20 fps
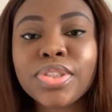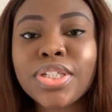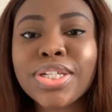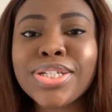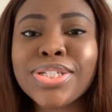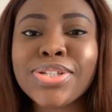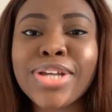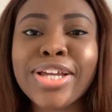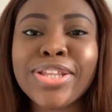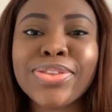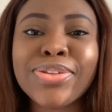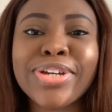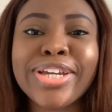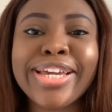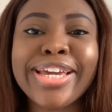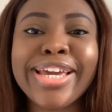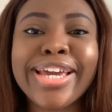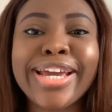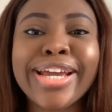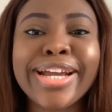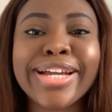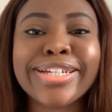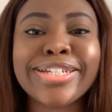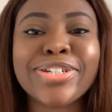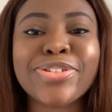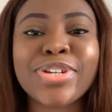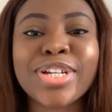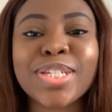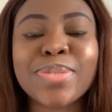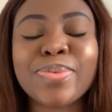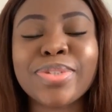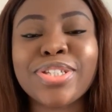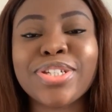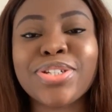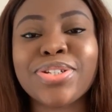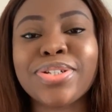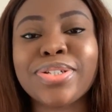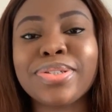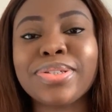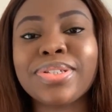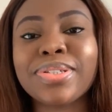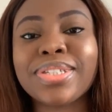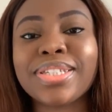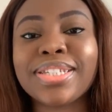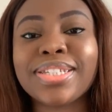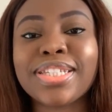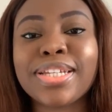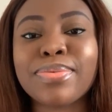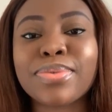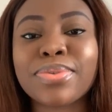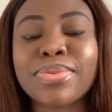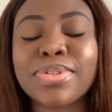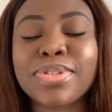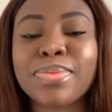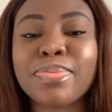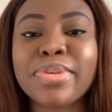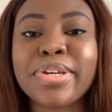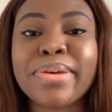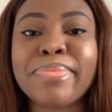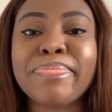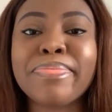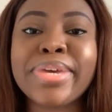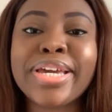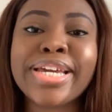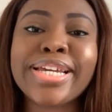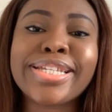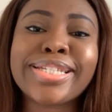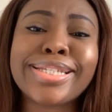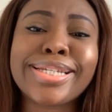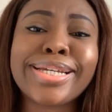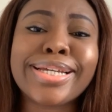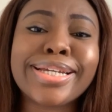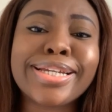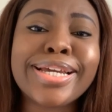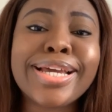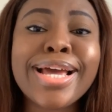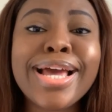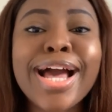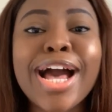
So I thought here, the transportation system is going to be amazing.